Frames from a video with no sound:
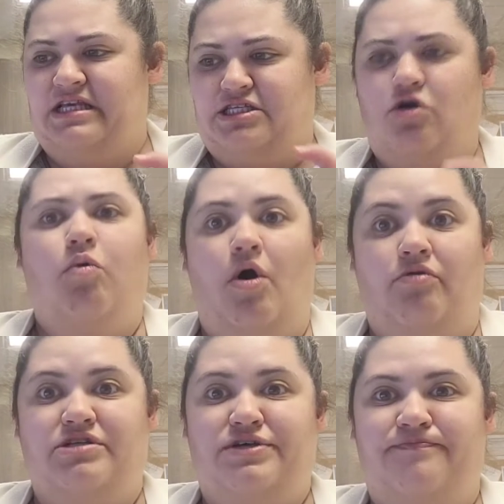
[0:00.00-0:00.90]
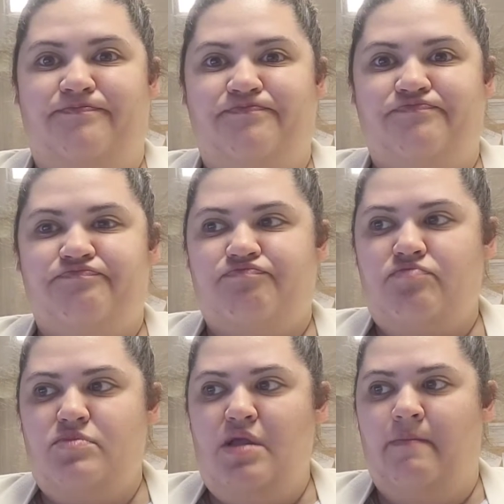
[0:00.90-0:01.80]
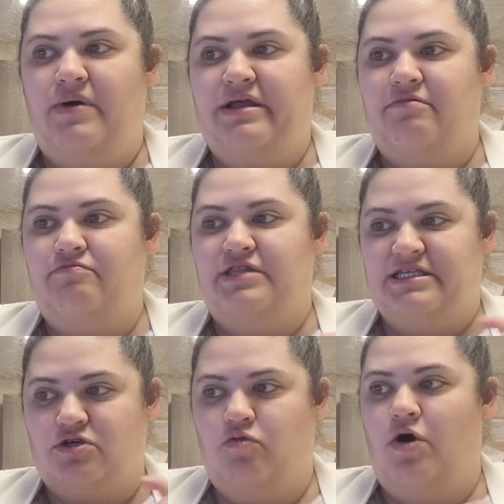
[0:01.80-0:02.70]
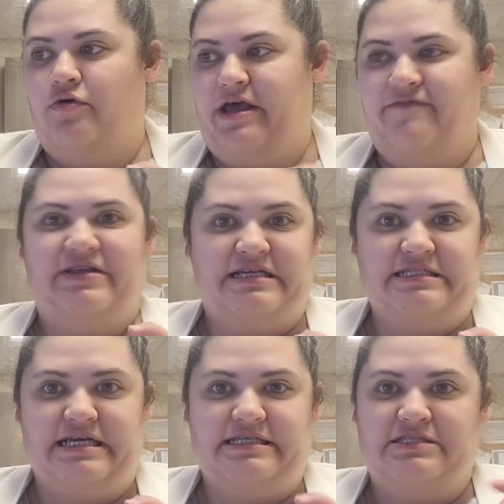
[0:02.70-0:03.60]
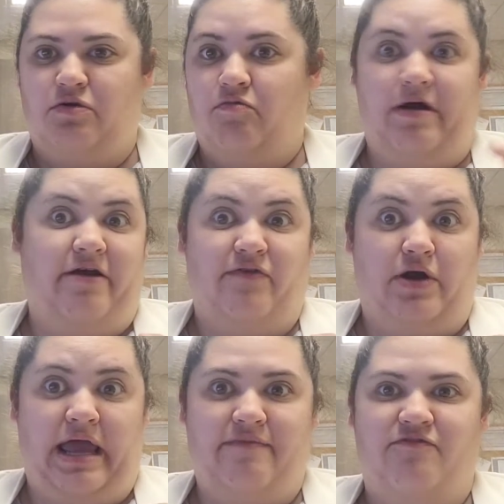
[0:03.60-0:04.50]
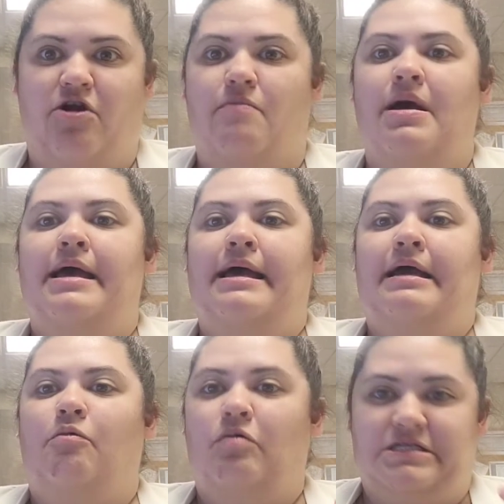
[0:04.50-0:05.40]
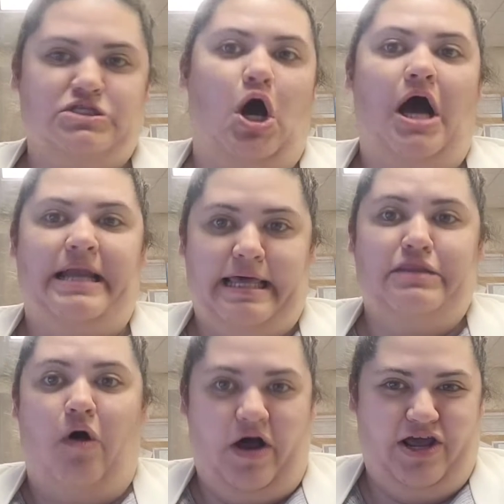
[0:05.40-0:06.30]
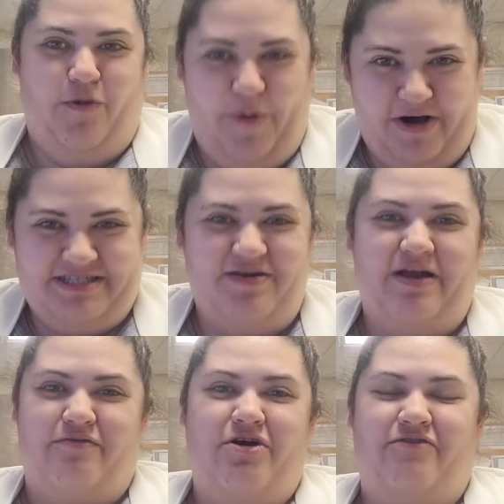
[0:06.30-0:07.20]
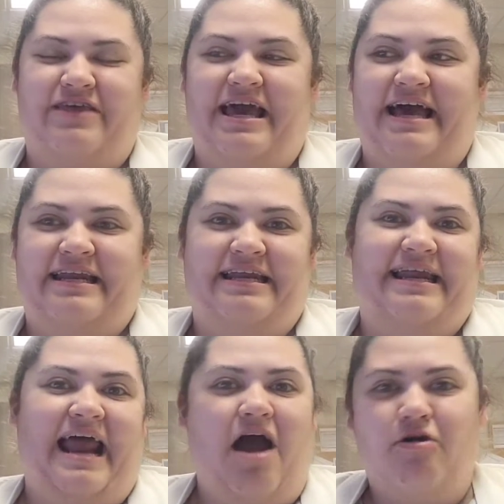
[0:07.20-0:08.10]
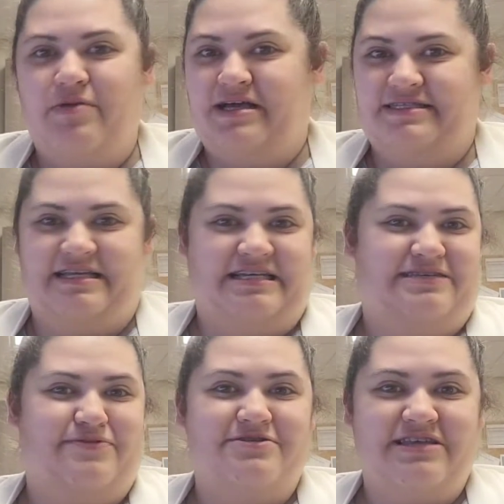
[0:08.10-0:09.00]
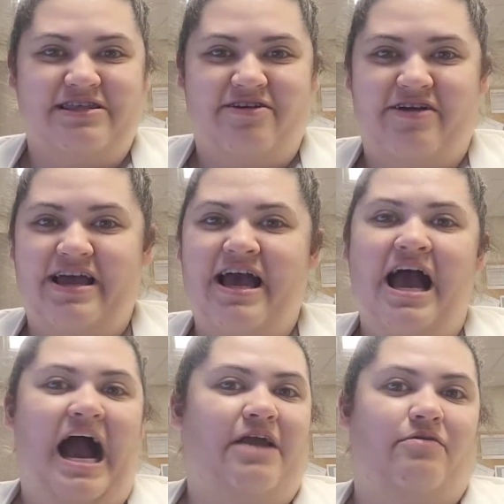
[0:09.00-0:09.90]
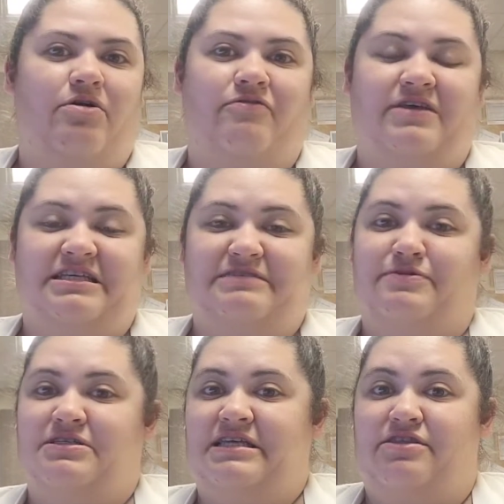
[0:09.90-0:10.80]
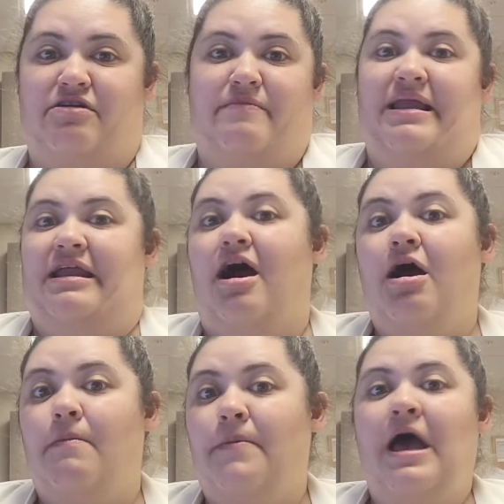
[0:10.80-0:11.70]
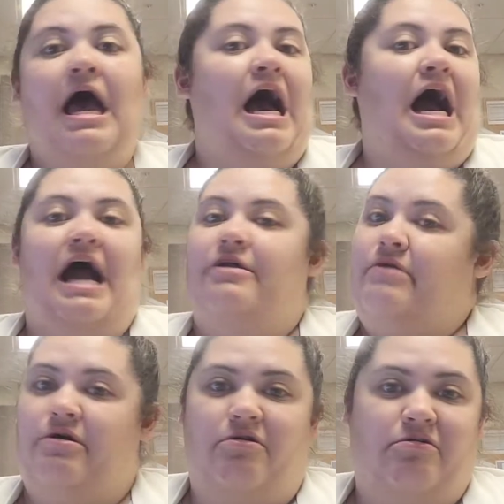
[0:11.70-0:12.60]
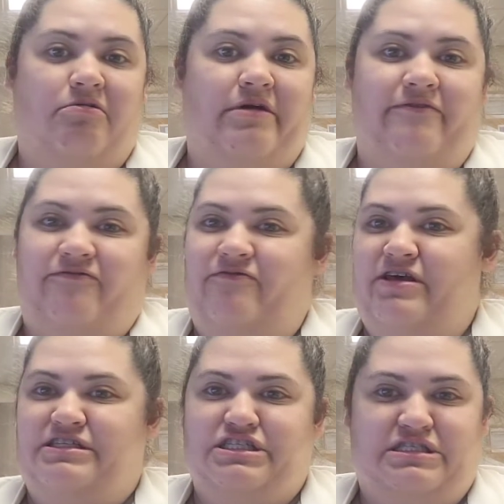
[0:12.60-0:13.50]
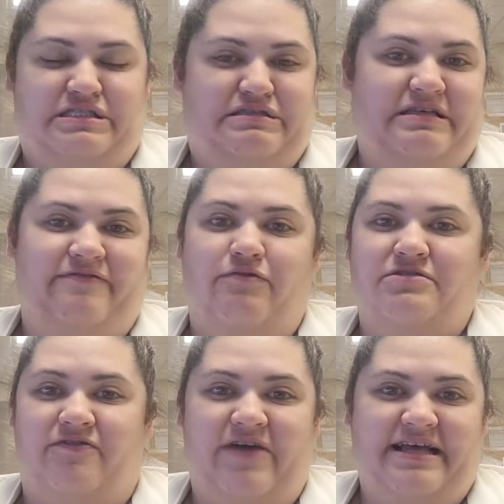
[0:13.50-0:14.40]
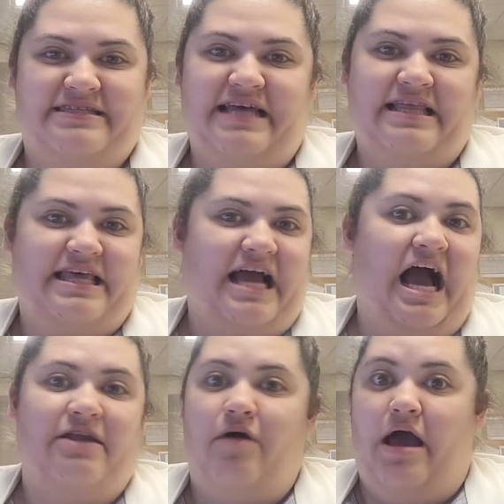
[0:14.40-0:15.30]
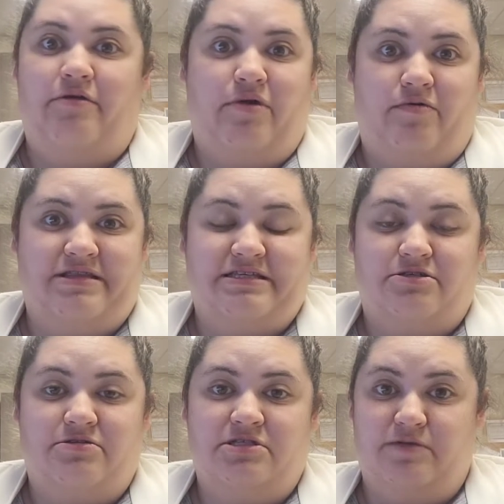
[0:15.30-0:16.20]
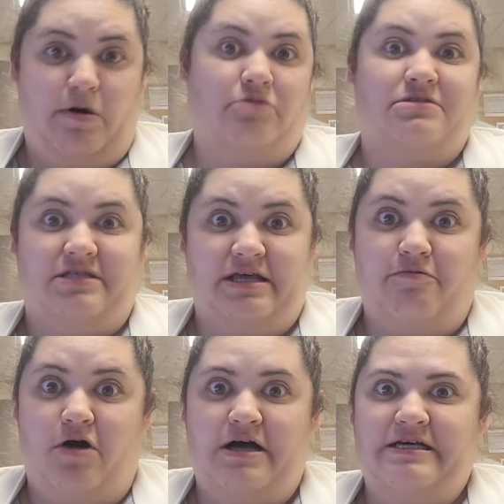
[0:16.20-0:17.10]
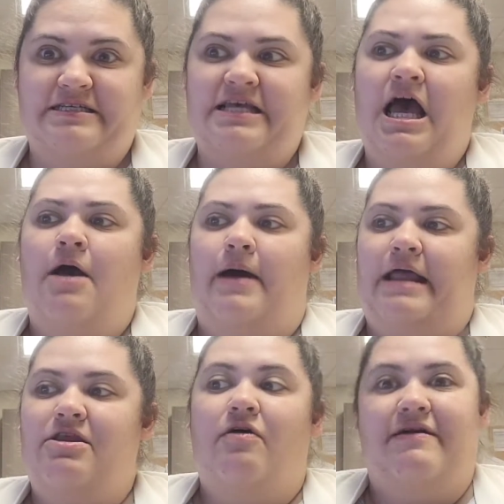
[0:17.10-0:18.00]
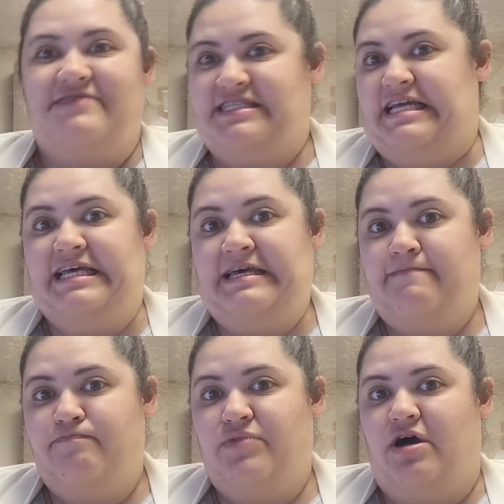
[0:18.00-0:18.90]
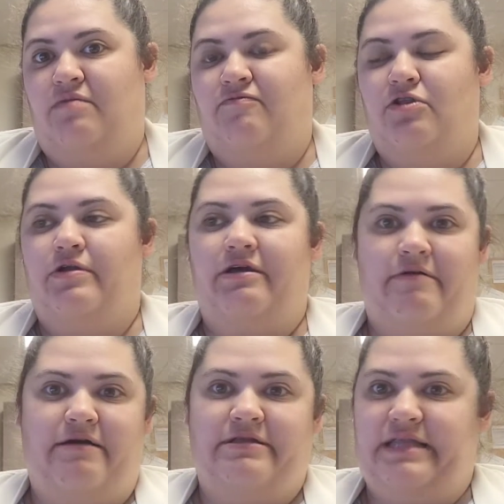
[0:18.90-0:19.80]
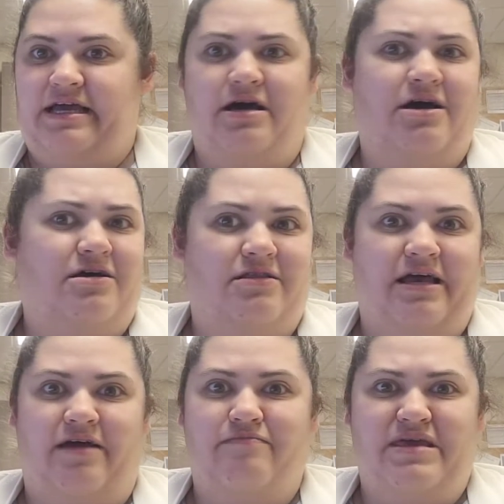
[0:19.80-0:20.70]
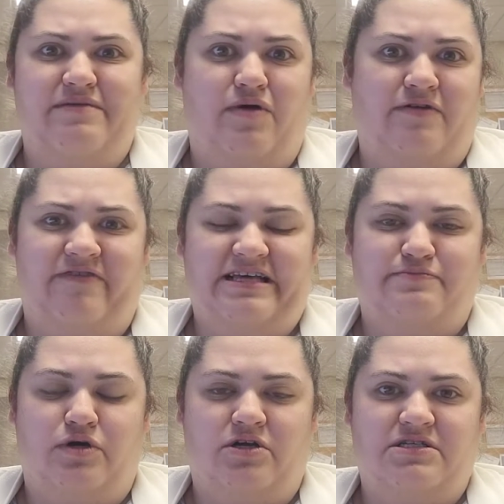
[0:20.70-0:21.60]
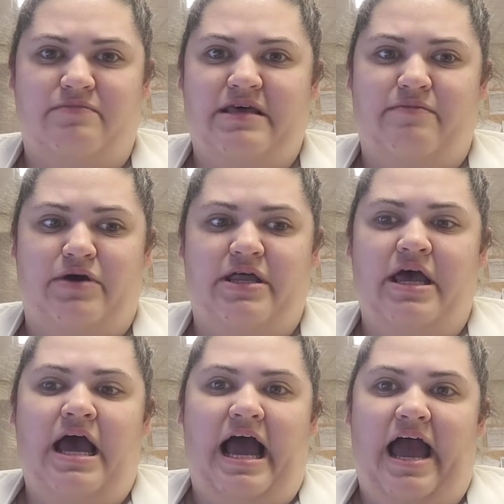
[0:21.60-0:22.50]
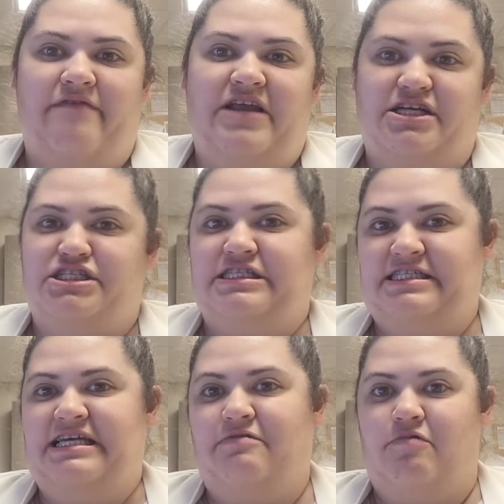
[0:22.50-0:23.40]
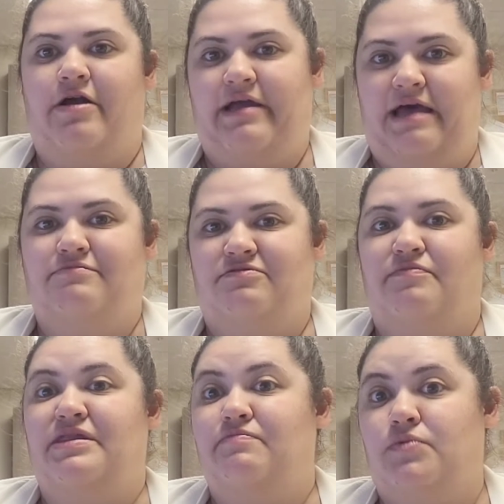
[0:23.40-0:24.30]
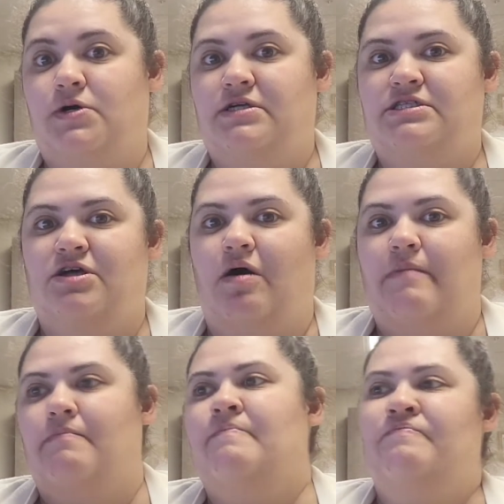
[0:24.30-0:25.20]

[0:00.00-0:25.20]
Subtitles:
quote, but this quote, if it exists or wherever it came from, was not in the audiobook, so I don't know if they edited it out because of the conspiracy theory. I don't know if the conspiracy theory made it up. I don't know if it was a fan site thing. I don't know where this supposedly was. I know I've seen it floating around in like a meme on Facebook or something, but I haven't actually seen where it comes from in the book, so I'm